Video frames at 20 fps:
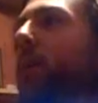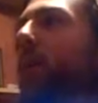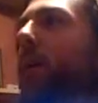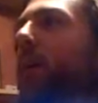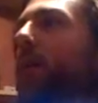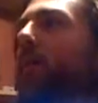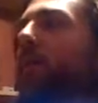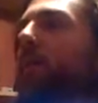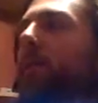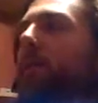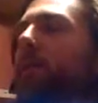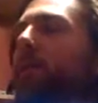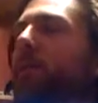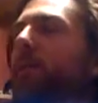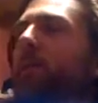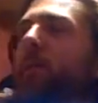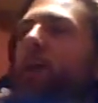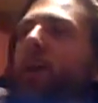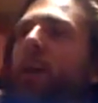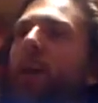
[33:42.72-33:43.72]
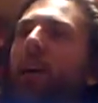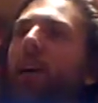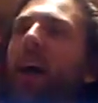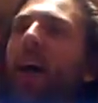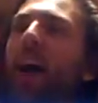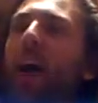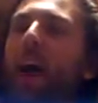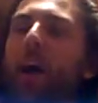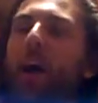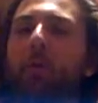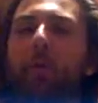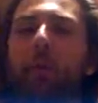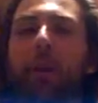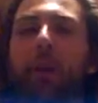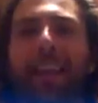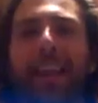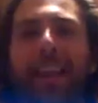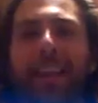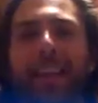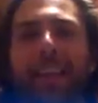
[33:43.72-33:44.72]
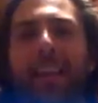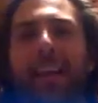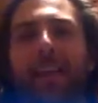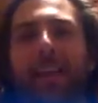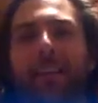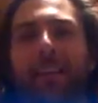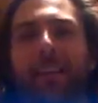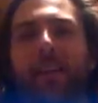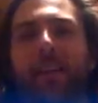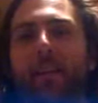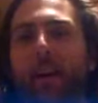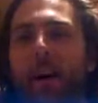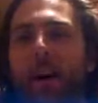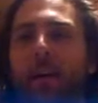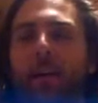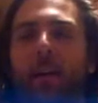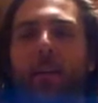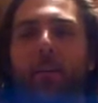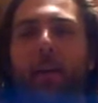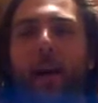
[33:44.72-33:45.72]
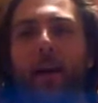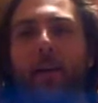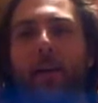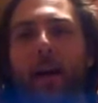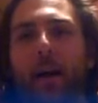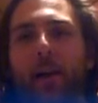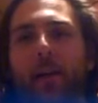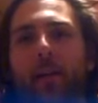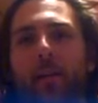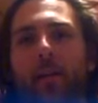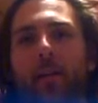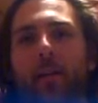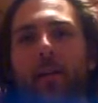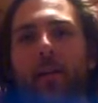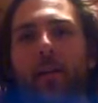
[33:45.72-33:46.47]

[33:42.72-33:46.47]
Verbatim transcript: with all of this, I really like the idea of Occupy Tower,